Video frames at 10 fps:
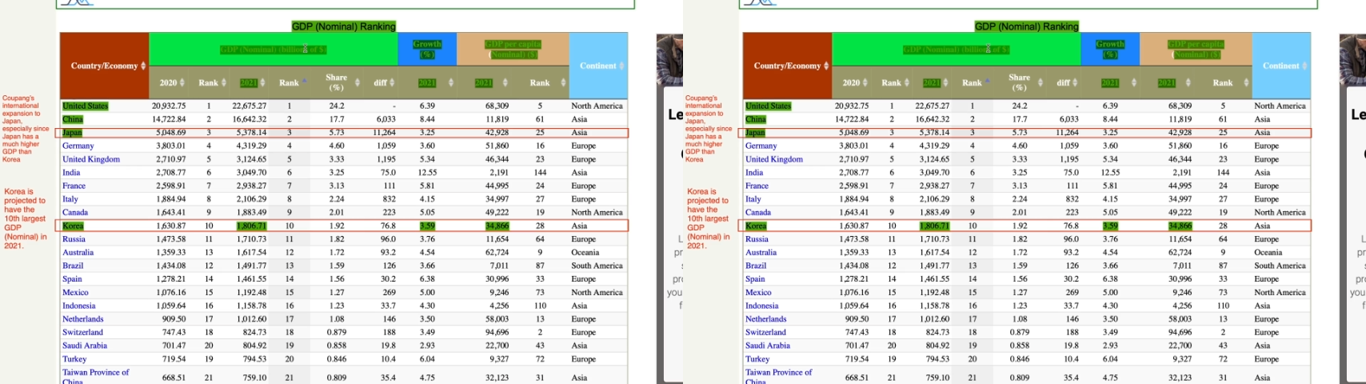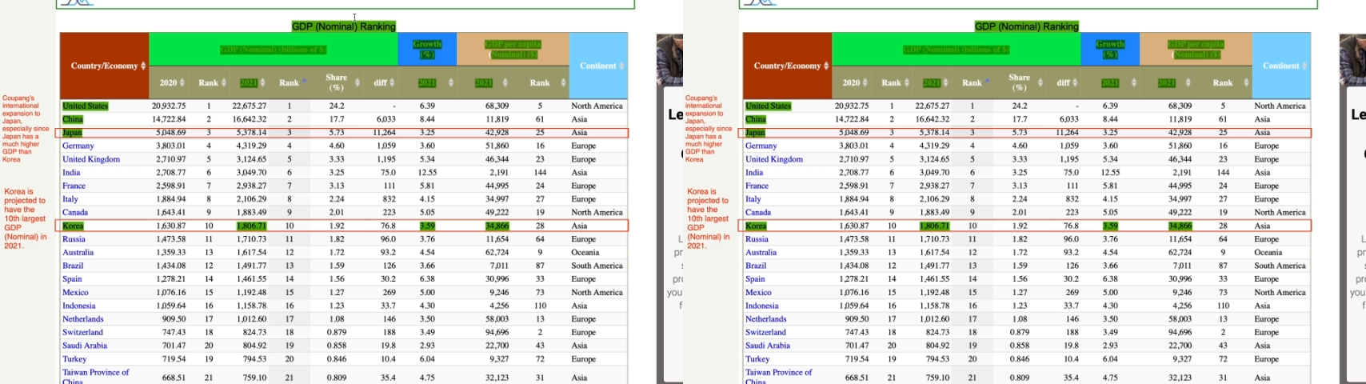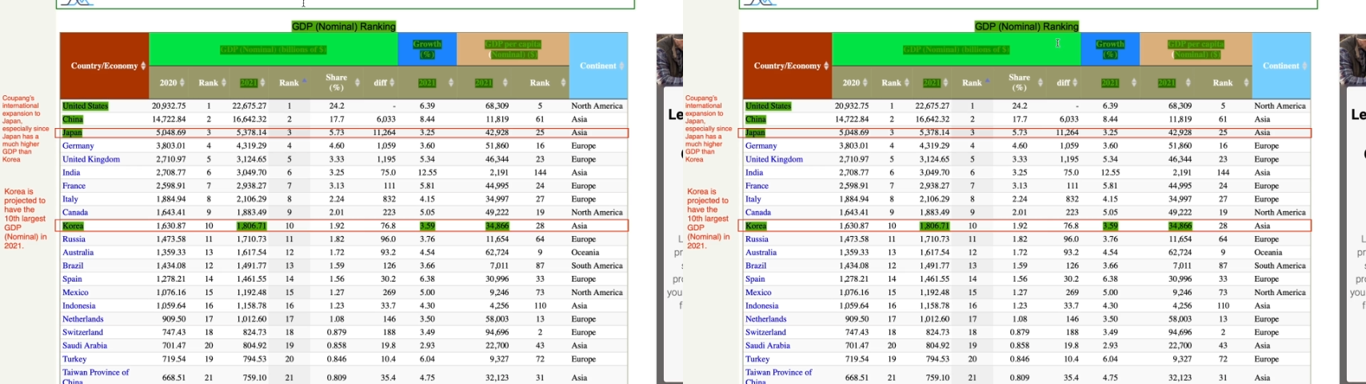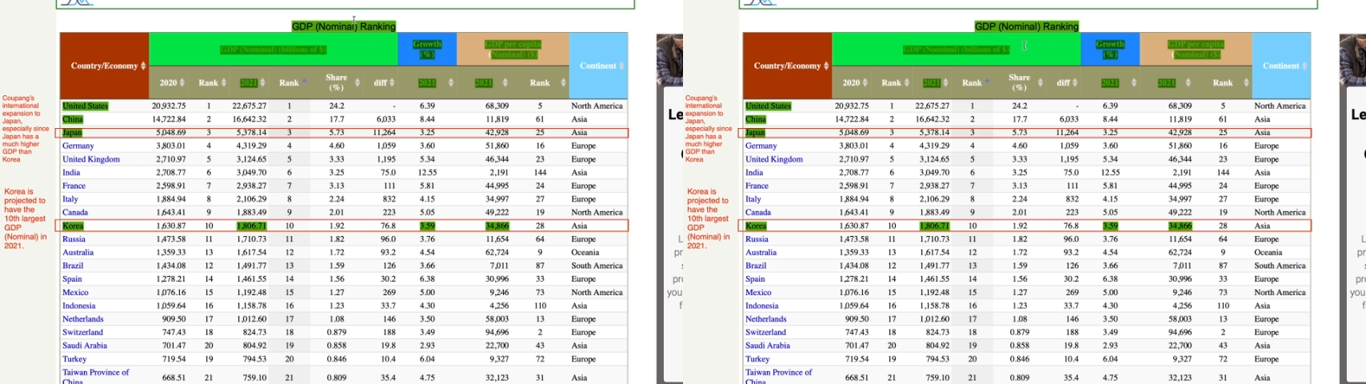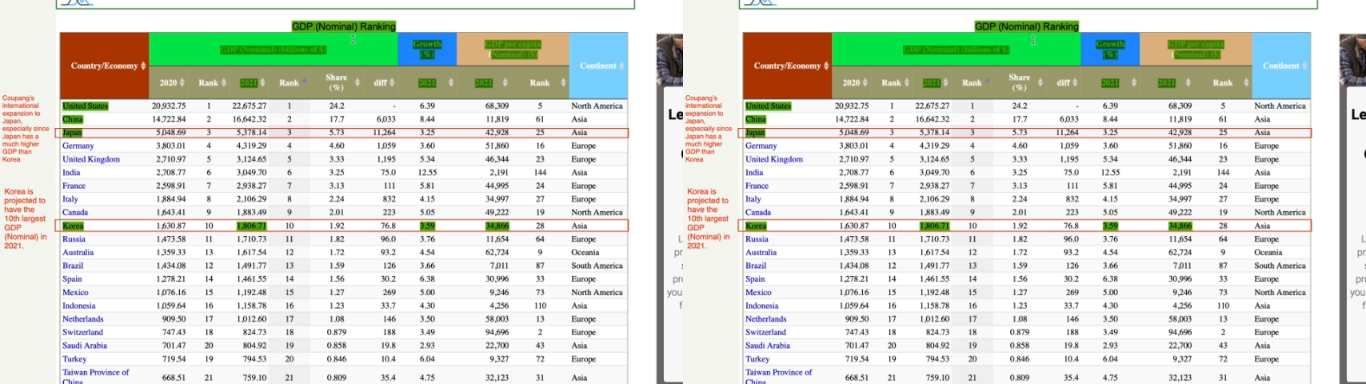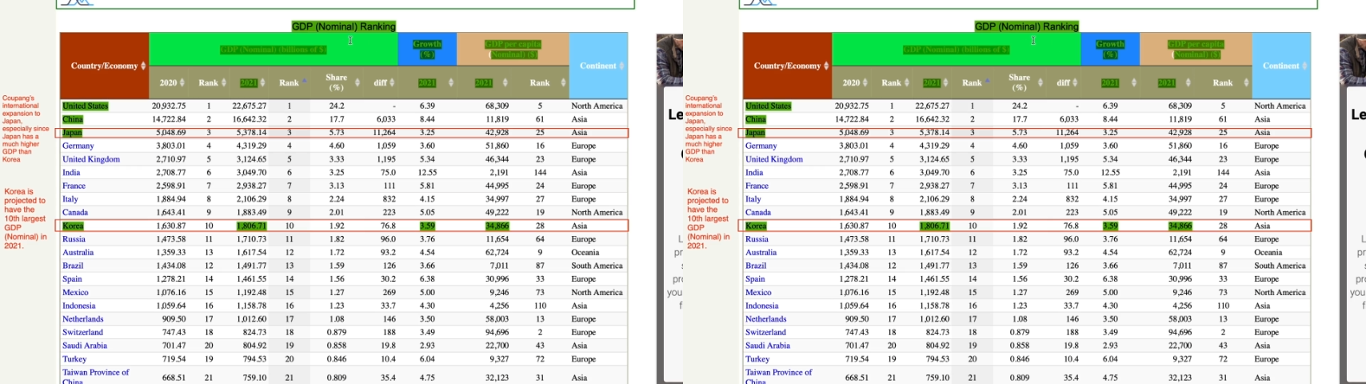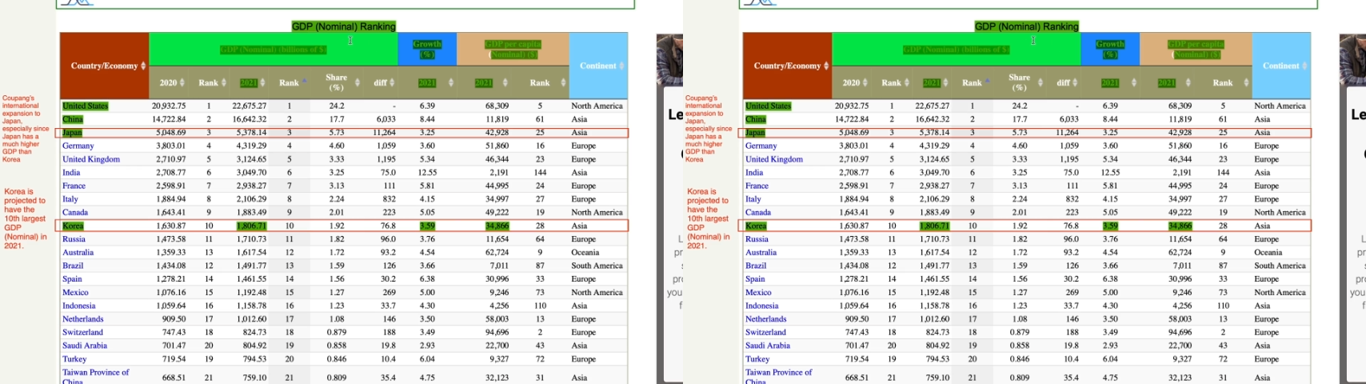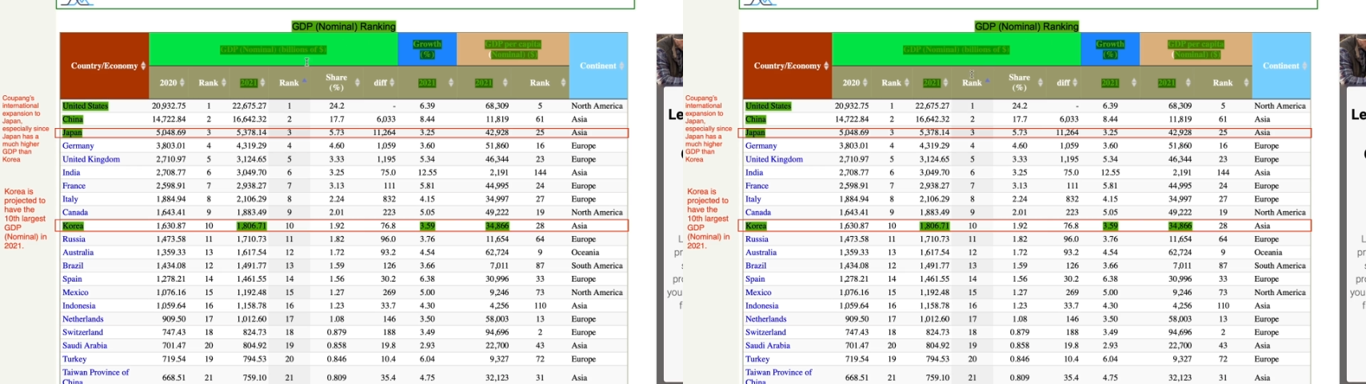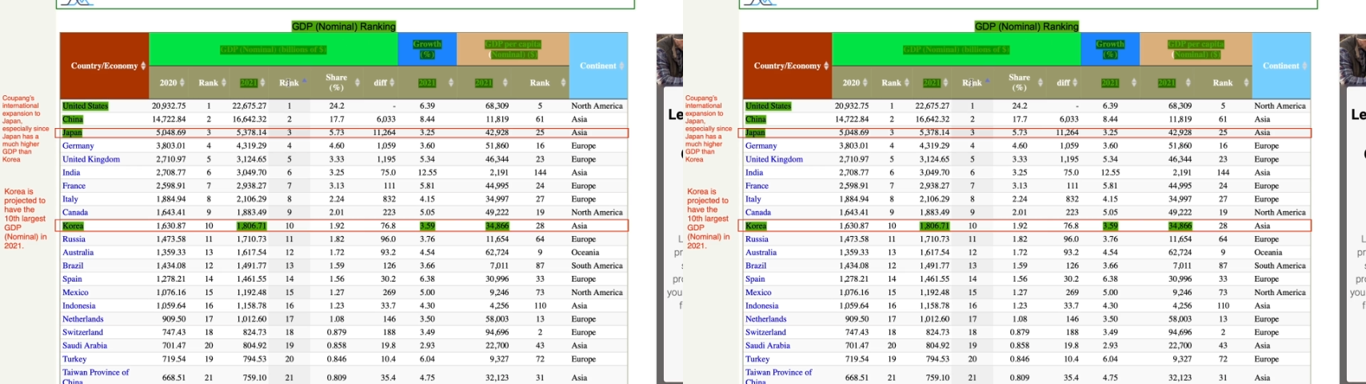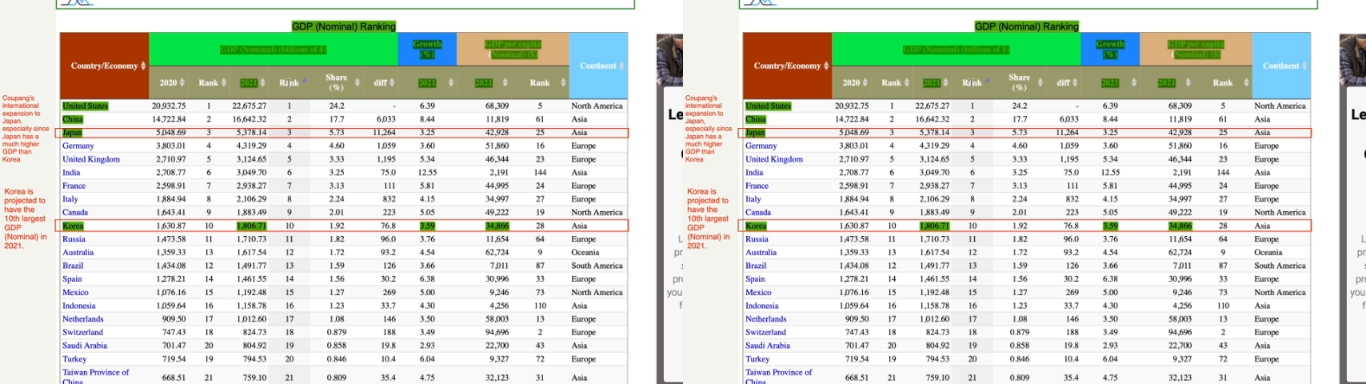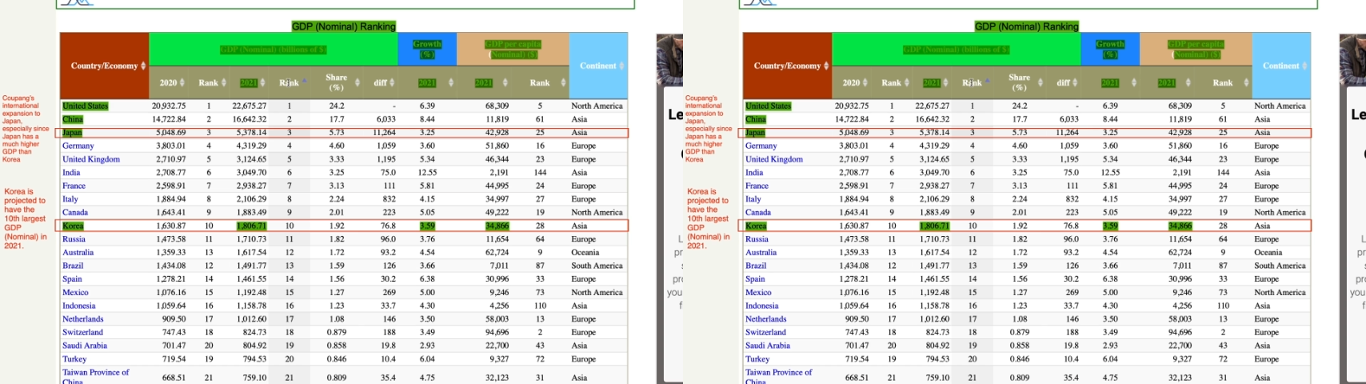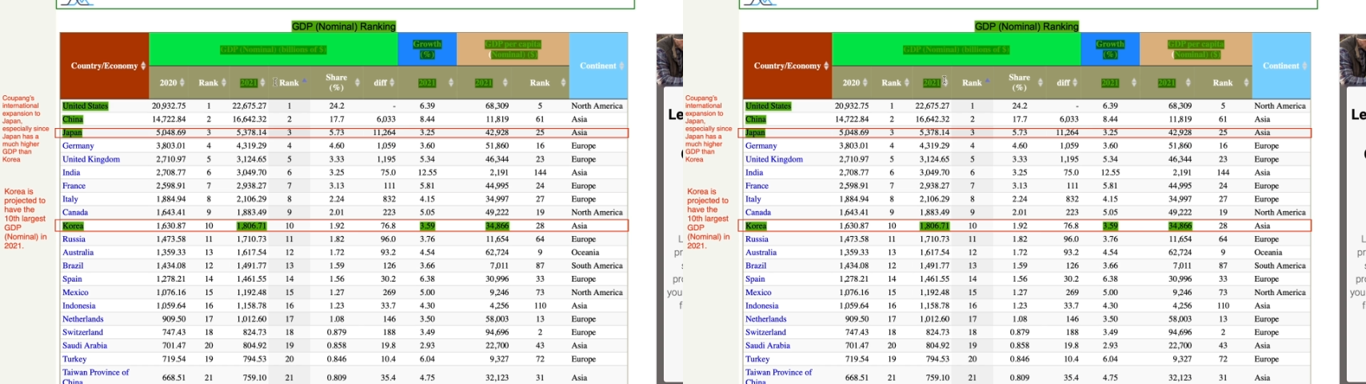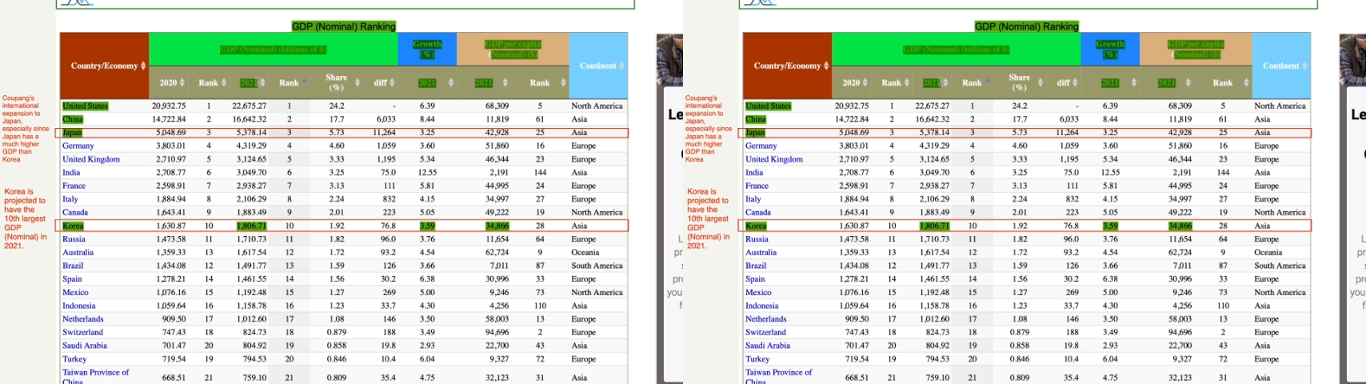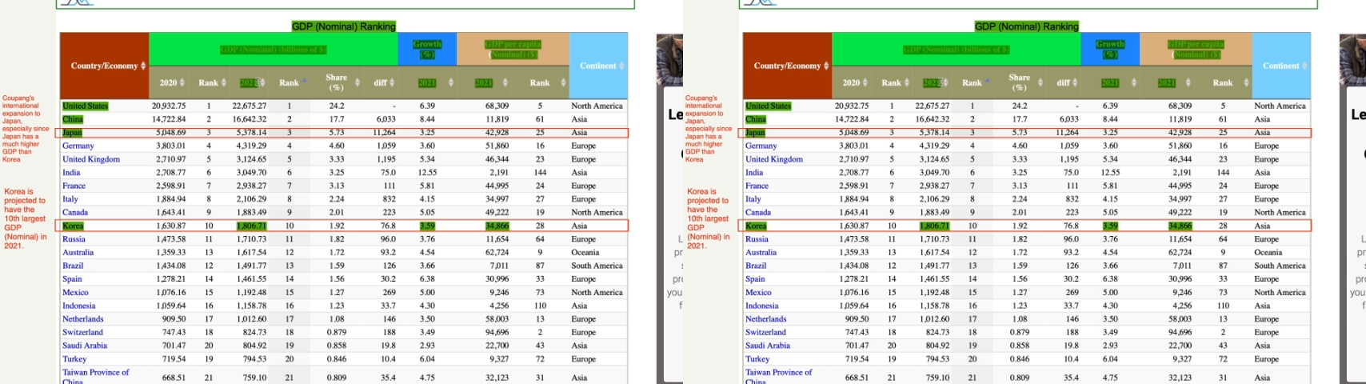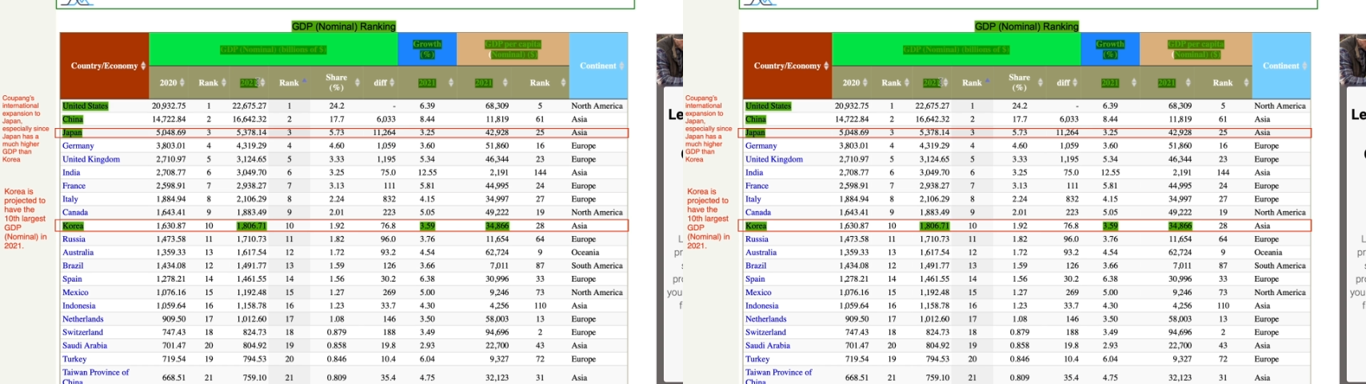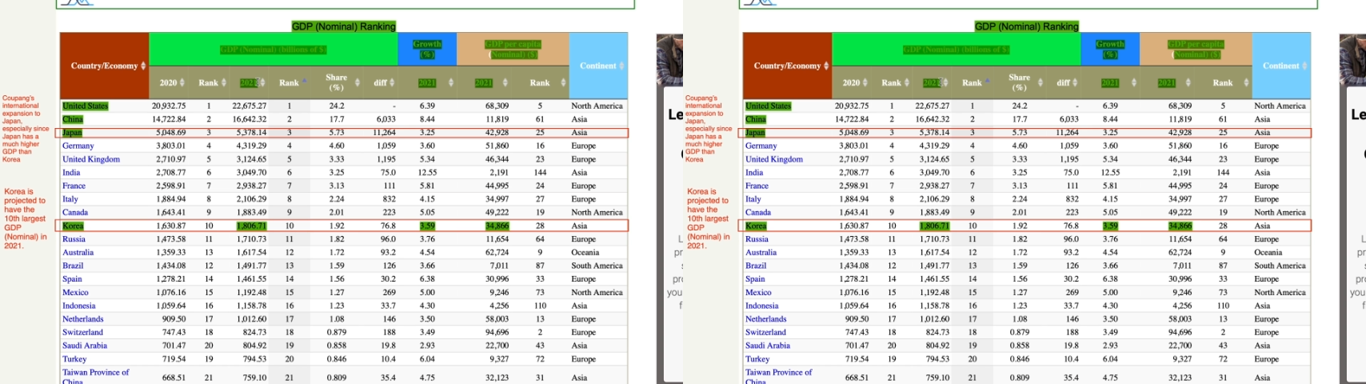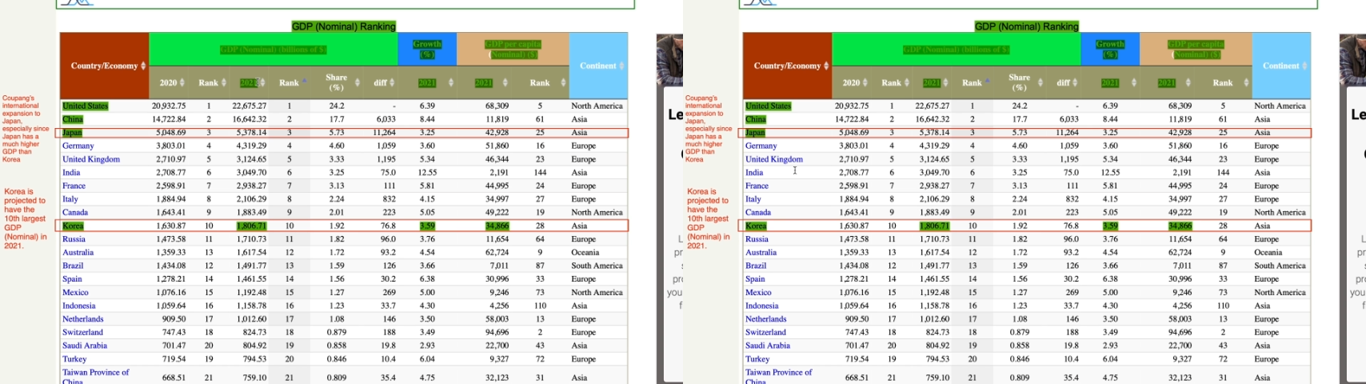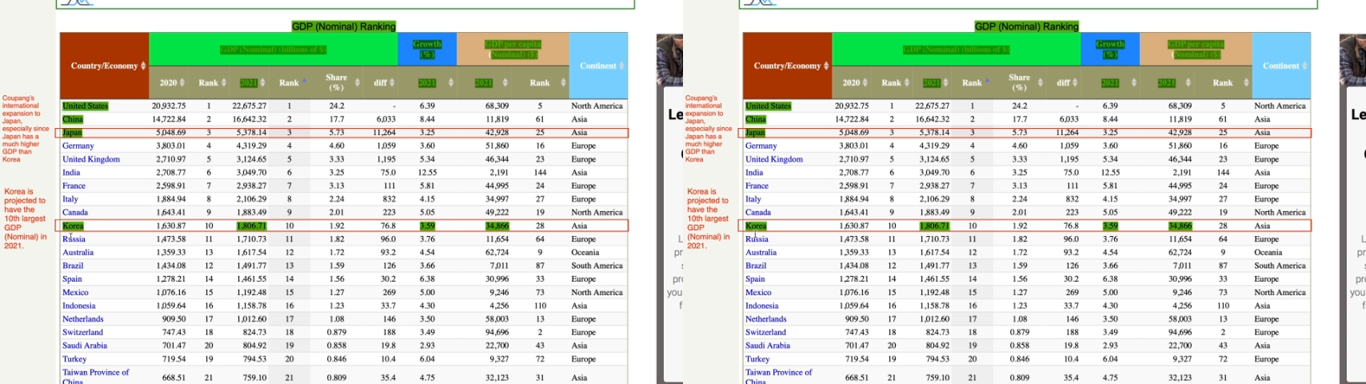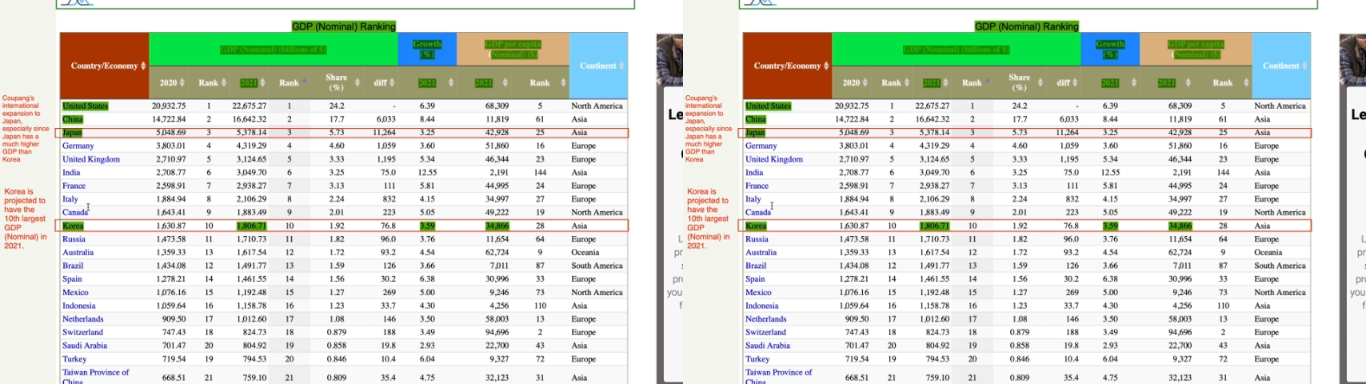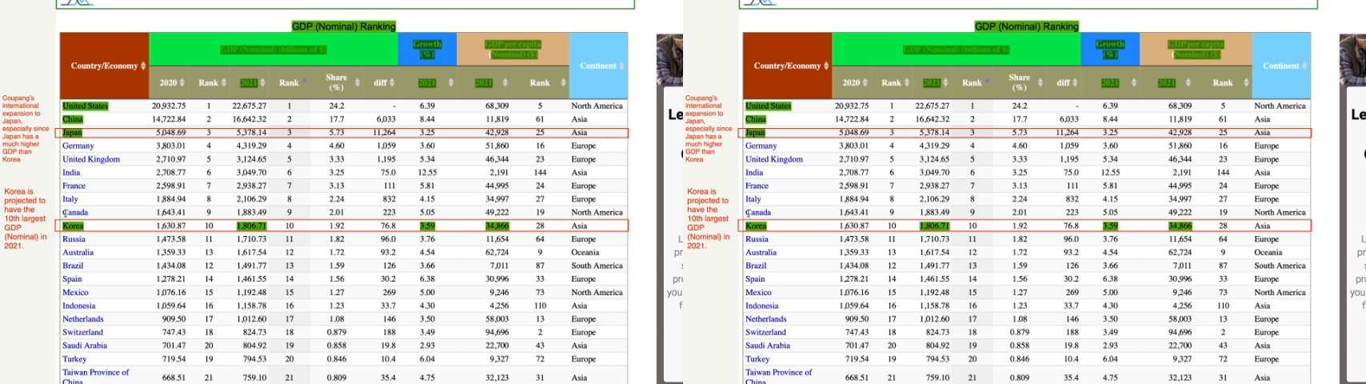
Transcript: Nobody's mouth can be seen.